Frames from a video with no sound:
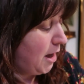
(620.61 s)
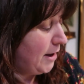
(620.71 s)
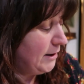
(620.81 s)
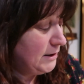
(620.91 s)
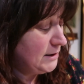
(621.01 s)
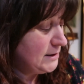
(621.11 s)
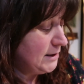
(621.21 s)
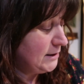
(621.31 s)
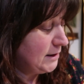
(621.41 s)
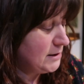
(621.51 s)
and it is
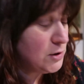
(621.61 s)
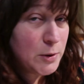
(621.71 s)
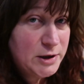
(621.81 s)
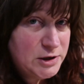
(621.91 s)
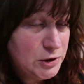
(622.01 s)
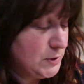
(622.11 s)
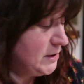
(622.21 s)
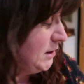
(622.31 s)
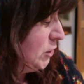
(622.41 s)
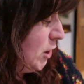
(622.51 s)
knit as a 22
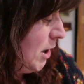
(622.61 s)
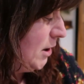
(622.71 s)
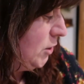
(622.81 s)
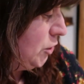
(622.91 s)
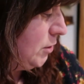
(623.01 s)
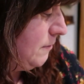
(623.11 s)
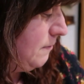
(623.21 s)
stitch gauge